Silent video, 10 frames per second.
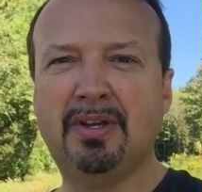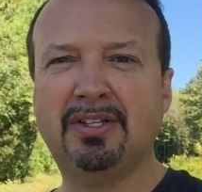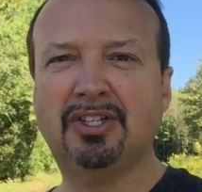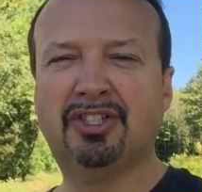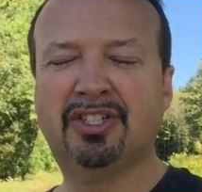
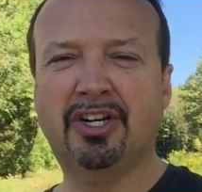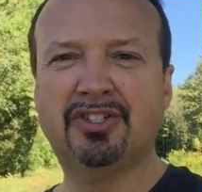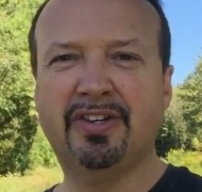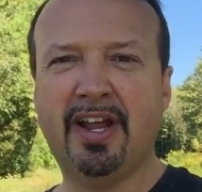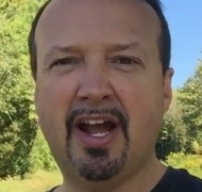Does it
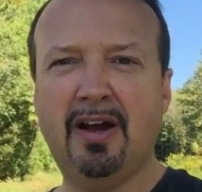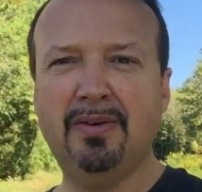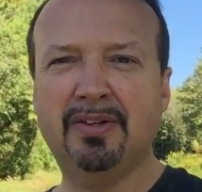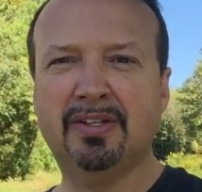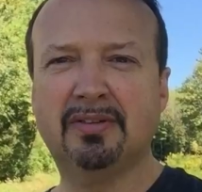shut you
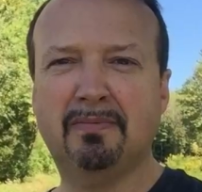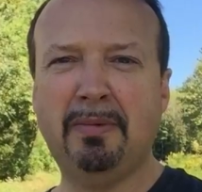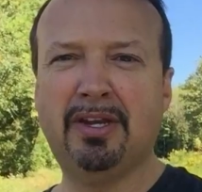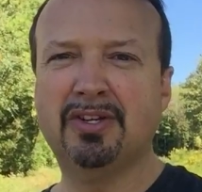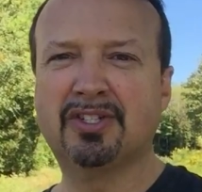down? Does it
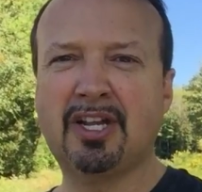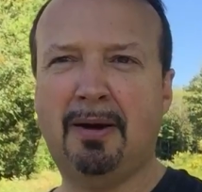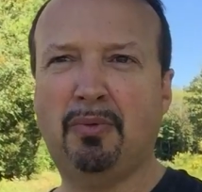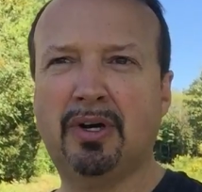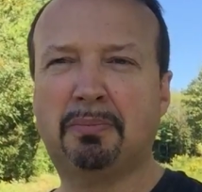make you
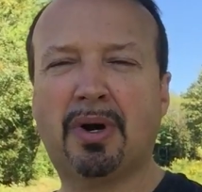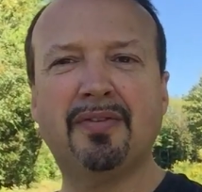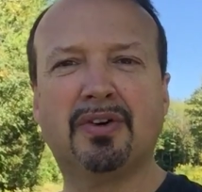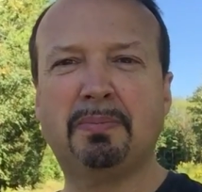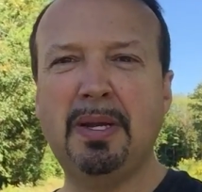stop wanting to
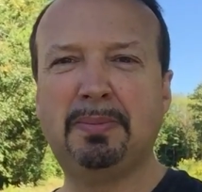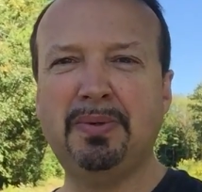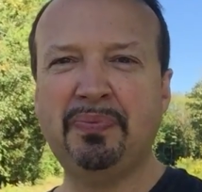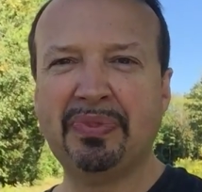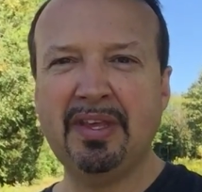pray for people?